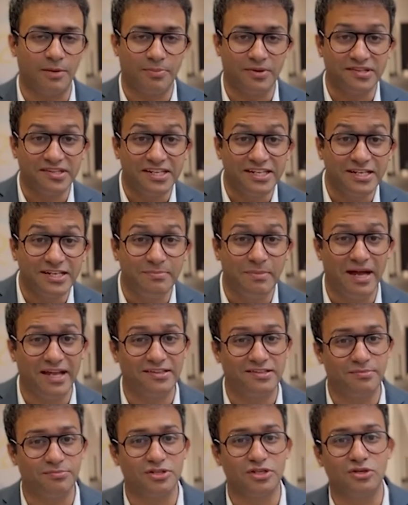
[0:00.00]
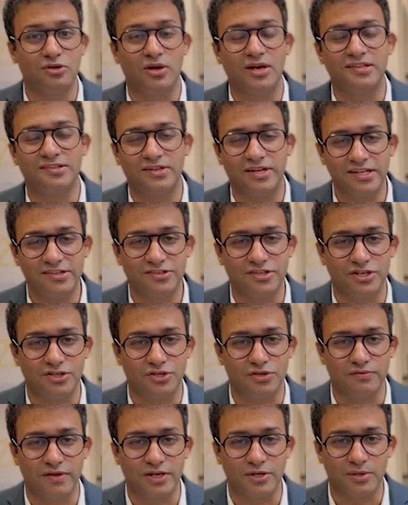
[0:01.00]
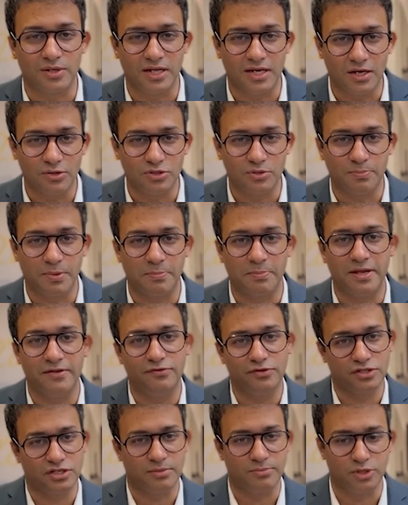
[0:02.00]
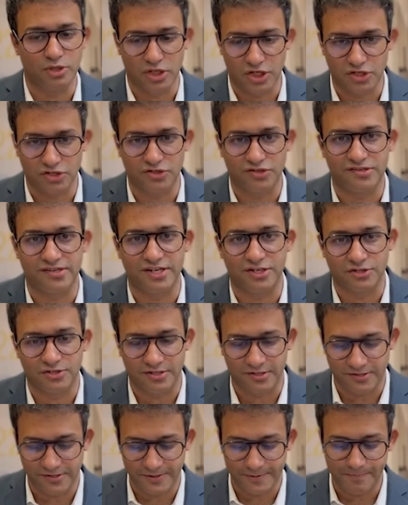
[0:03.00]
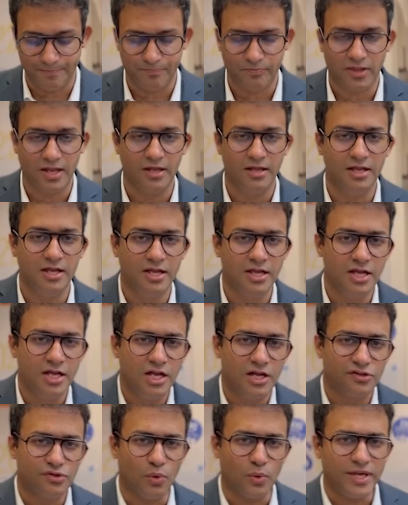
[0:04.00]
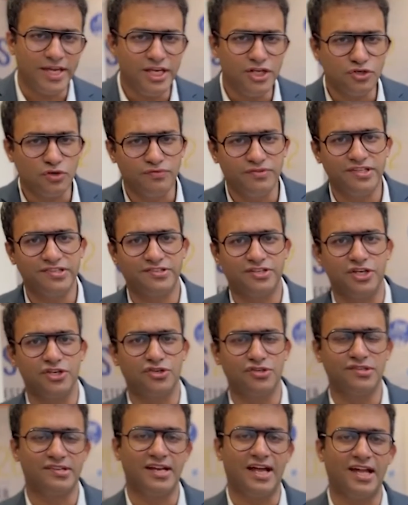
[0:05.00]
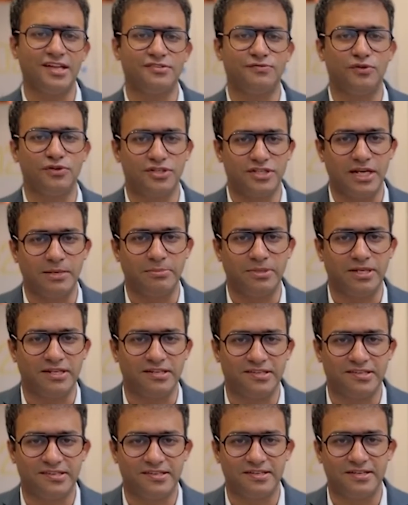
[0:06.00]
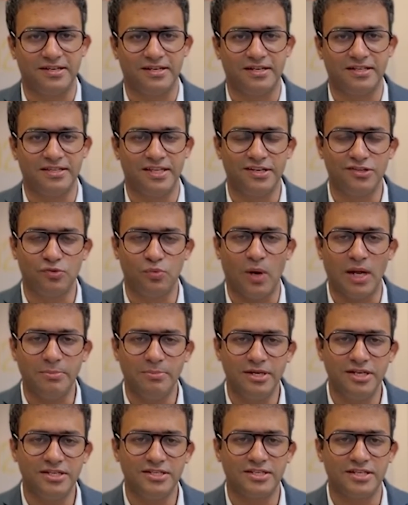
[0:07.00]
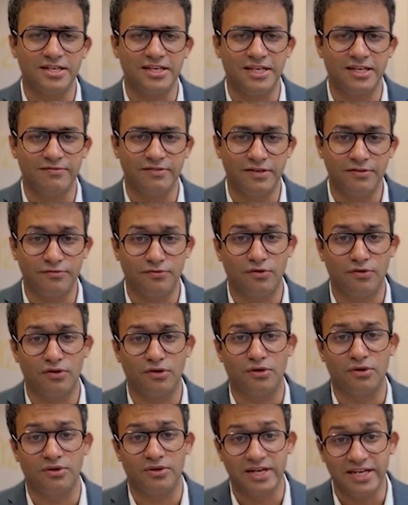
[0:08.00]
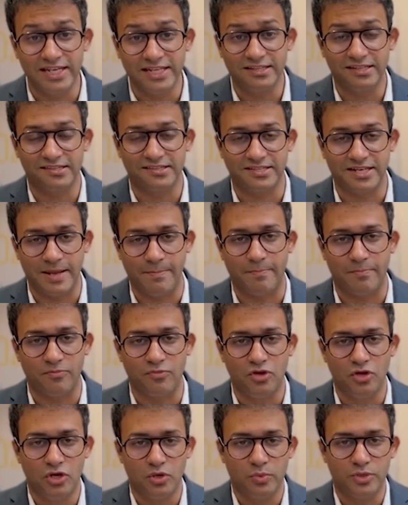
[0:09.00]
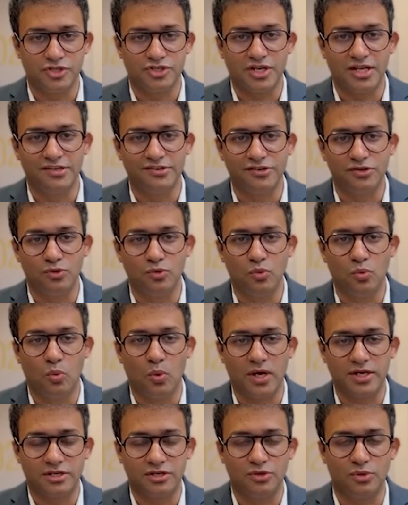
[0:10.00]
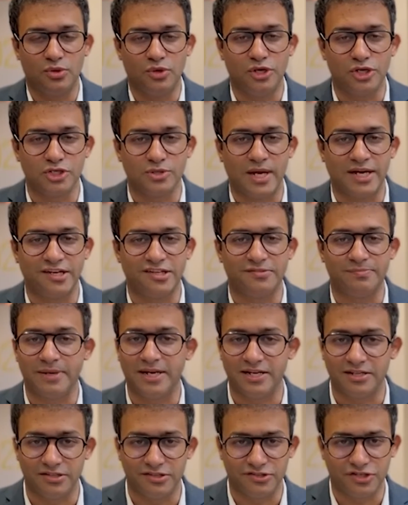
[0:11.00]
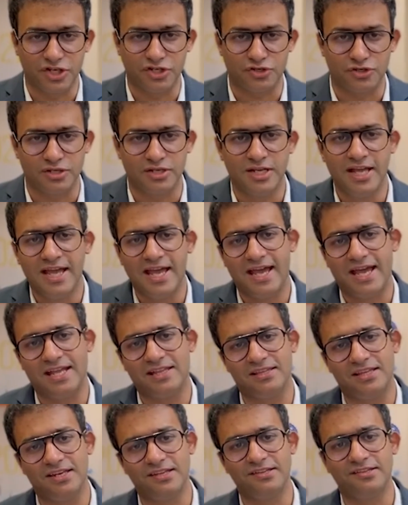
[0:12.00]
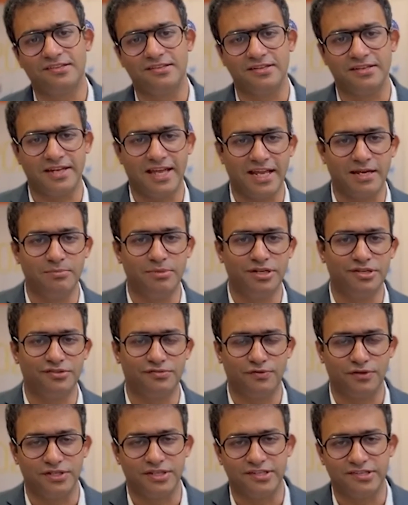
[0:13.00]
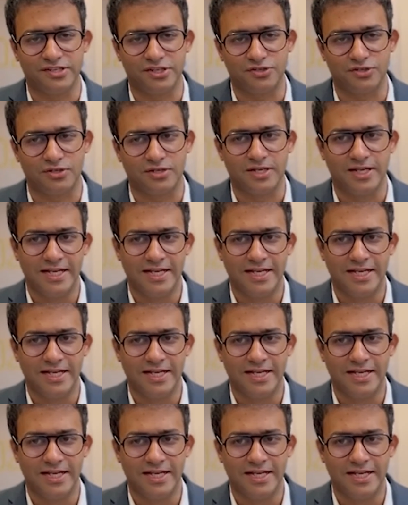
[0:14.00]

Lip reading: preceded by something called as a rest station, where you're allowed to prepare for the communication stations. So each of these stations lasts for 10 minutes. There is 1 minute given for reading the stem, which tells you what you're going to anticipate in the station, and there is 9 minutes for the station.